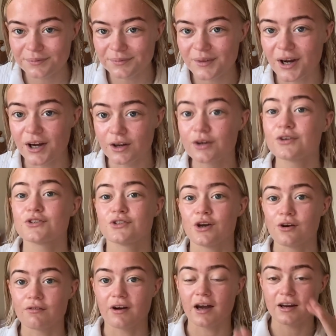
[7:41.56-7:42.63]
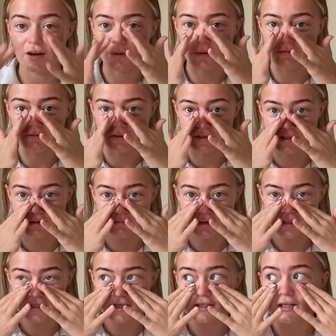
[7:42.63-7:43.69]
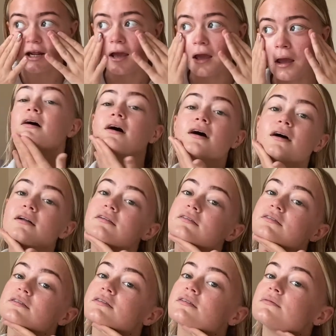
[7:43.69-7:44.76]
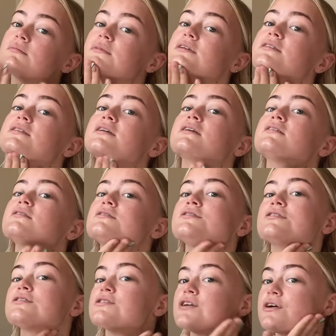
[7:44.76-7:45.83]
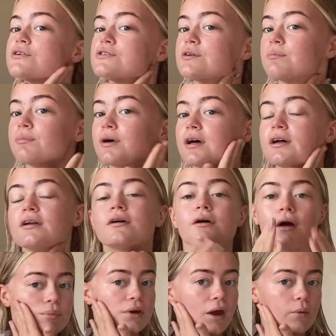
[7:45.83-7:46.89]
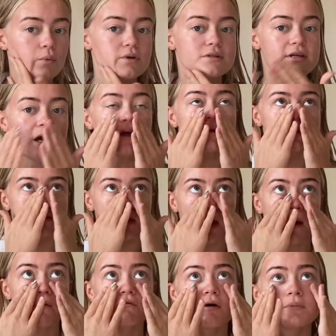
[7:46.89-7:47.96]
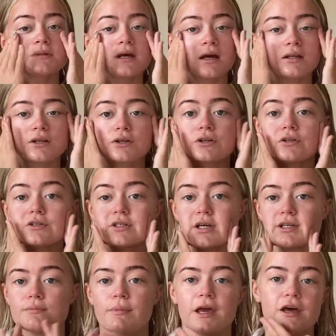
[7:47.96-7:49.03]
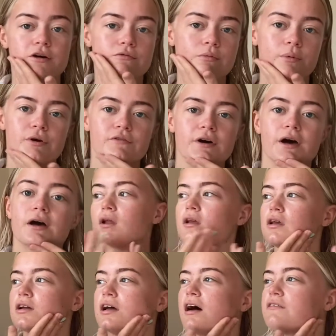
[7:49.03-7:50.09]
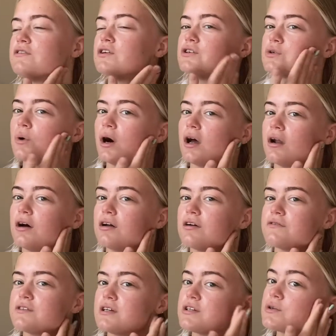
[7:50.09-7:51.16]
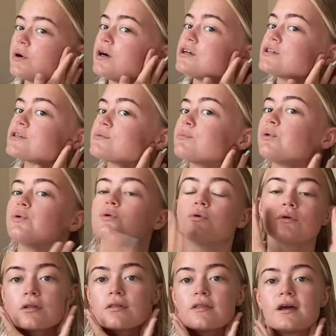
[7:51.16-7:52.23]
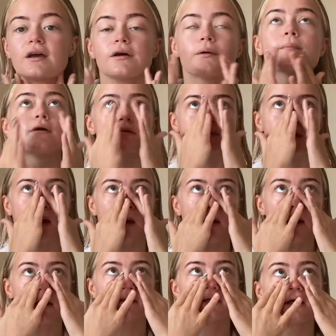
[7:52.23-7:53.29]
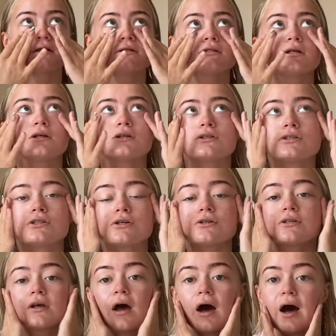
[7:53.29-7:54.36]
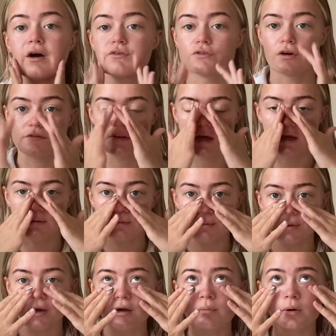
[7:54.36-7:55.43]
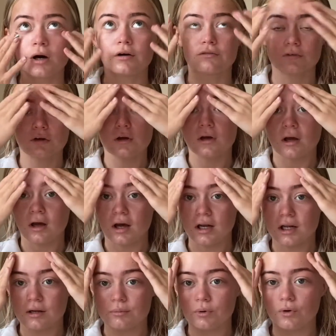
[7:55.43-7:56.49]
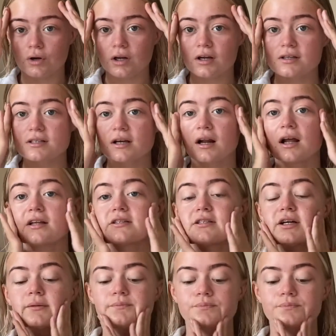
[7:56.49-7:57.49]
I look so red. I went for a sunbed yesterday and my skin's just so sunburned. But yeah, once that's rubbed in, you can use it as a makeup remover. You'd have to use quite a lot, and obviously it's quite a small thing. So I tend to just use it after I've taken my makeup off and in the morning as a cleanser.